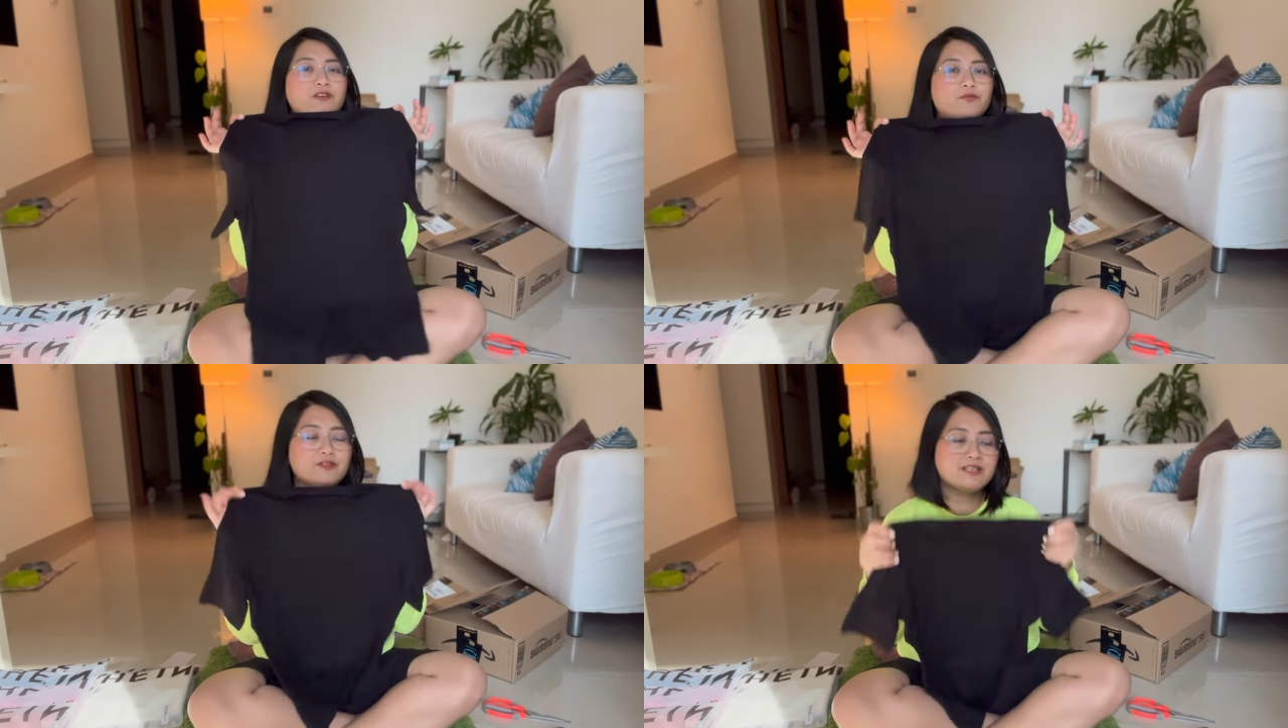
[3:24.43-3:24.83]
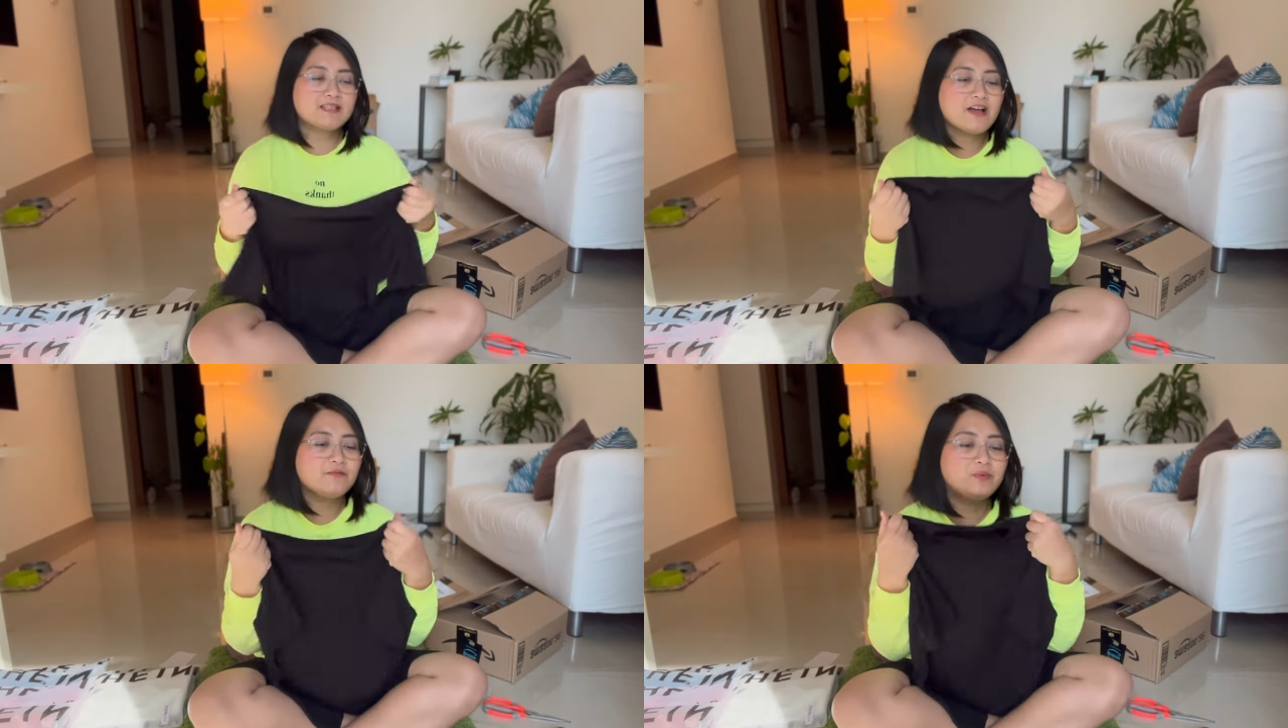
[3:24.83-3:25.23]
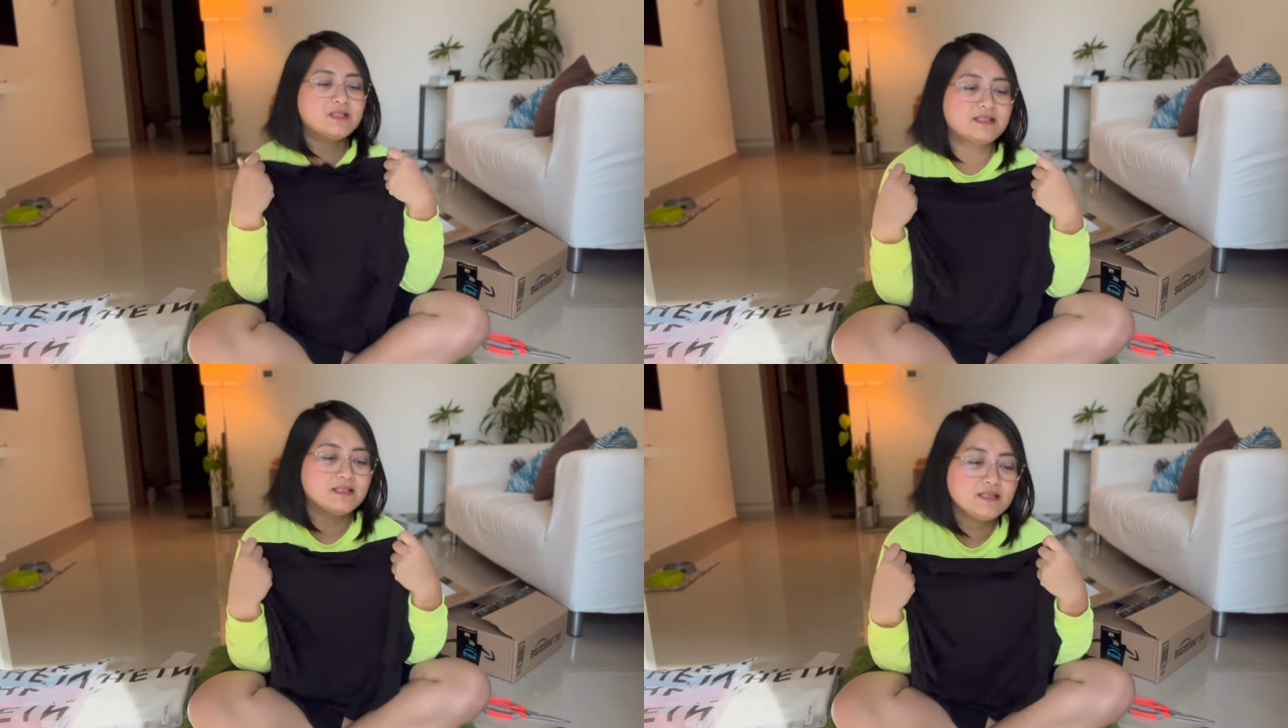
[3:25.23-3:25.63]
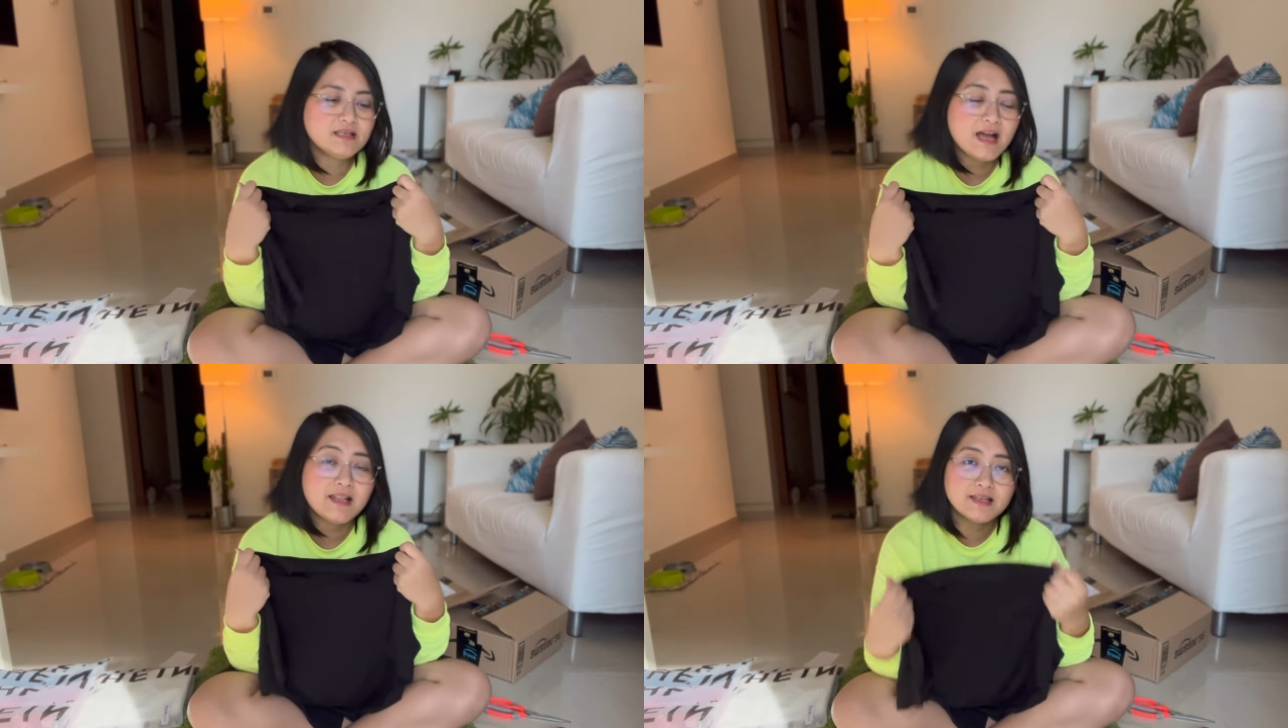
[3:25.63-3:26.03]
looking for this. I've been
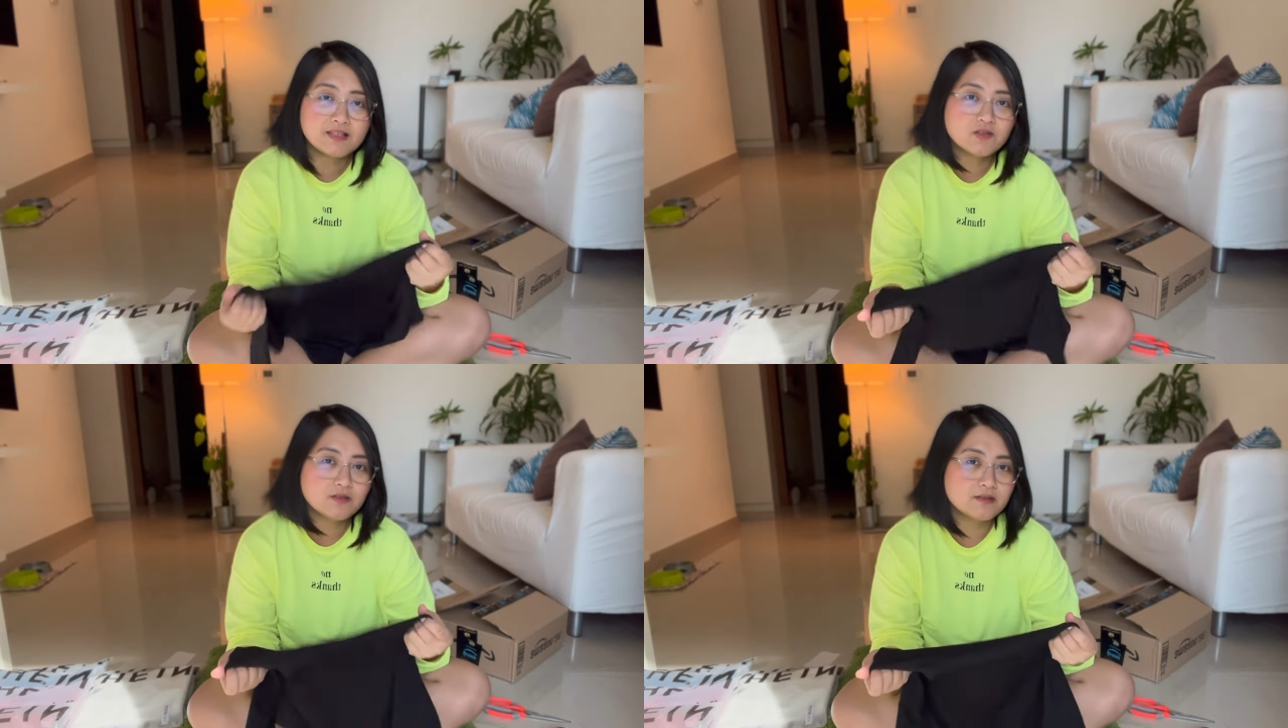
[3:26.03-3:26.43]
seeing Alex